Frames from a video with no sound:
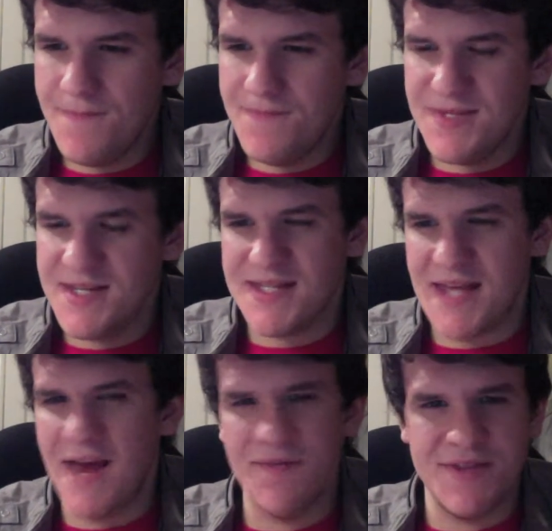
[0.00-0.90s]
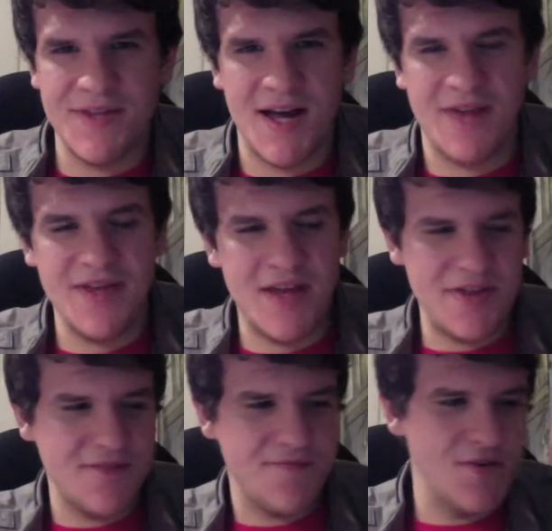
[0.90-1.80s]
just everything. I think I
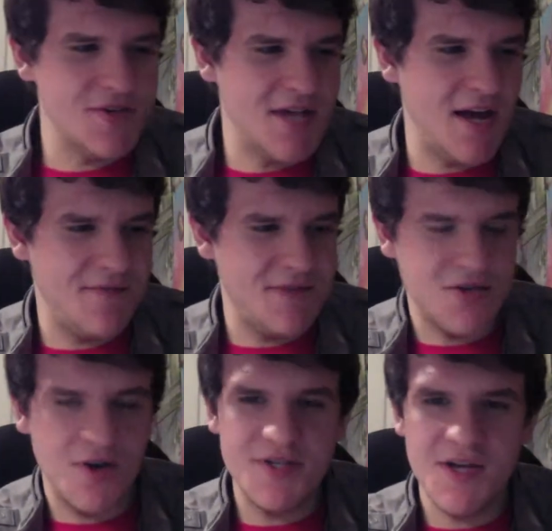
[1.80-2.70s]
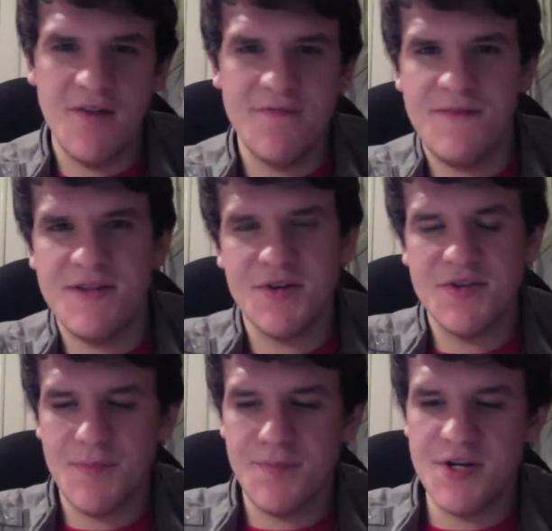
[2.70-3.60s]
think the first half it starts off it
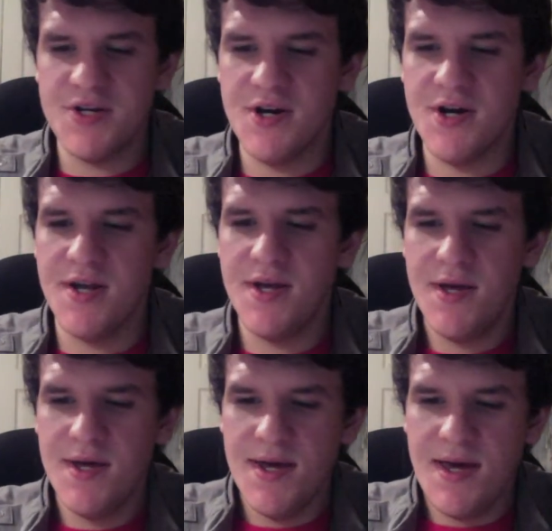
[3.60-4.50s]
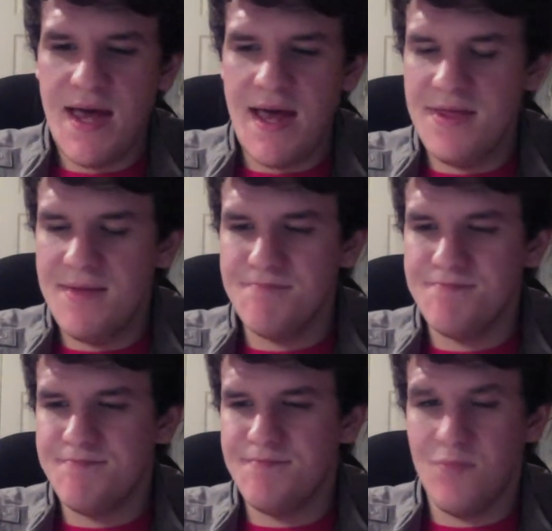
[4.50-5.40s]
starts off pretty good, and
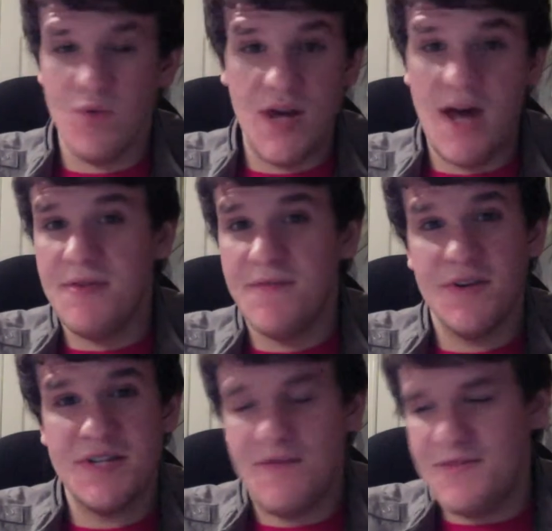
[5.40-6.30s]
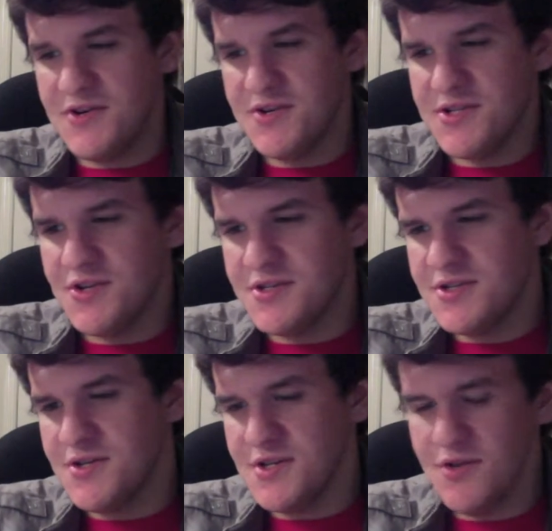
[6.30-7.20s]
then well not even the first half. There's there's
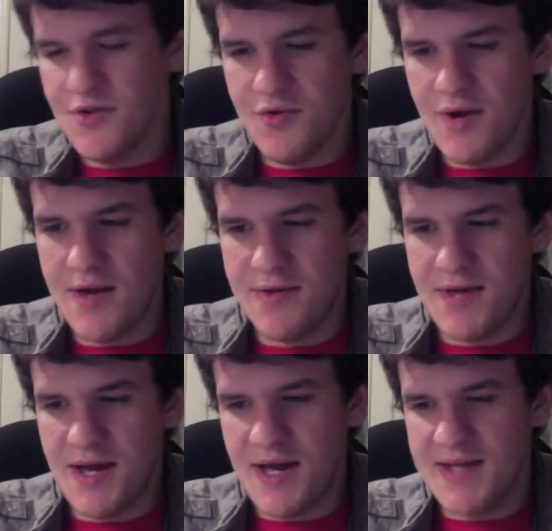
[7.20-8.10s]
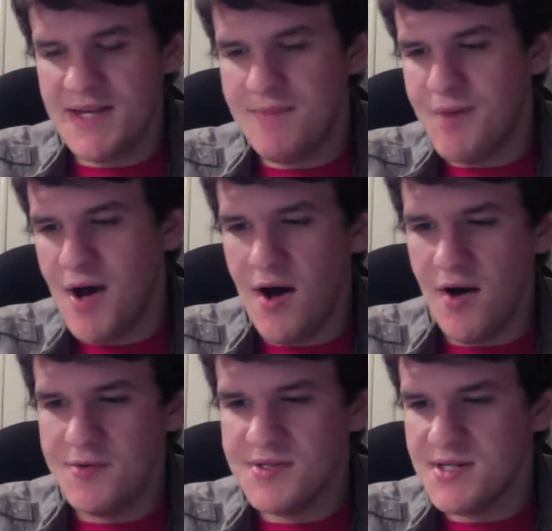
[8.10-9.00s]
there's a little I'd say
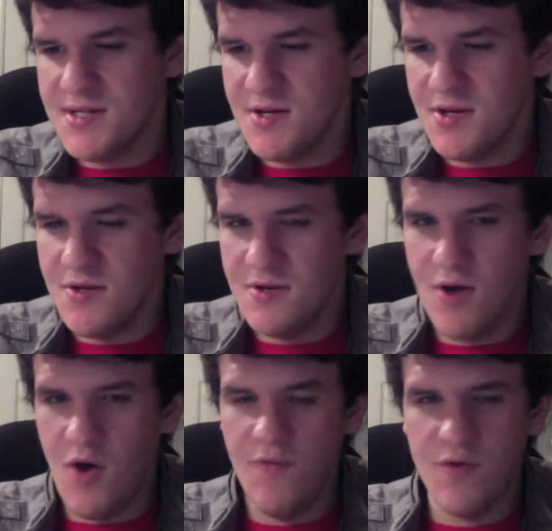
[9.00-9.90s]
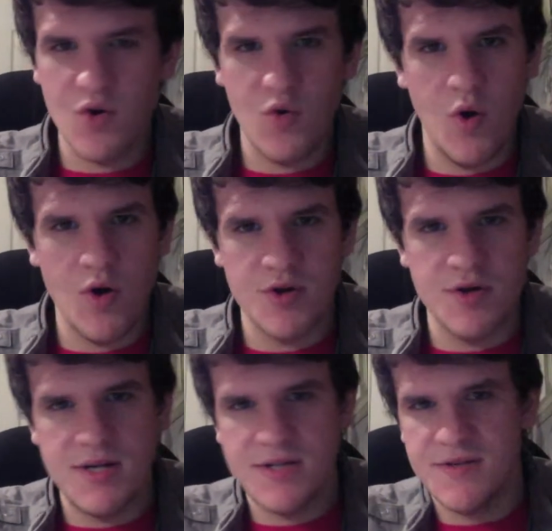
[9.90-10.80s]
about a little over a quarter
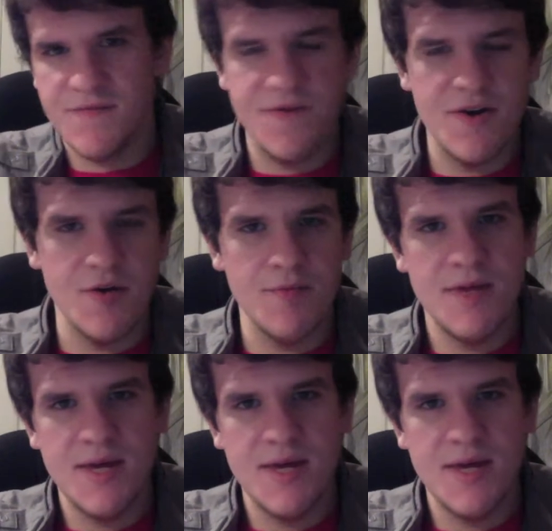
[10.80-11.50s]
into the film,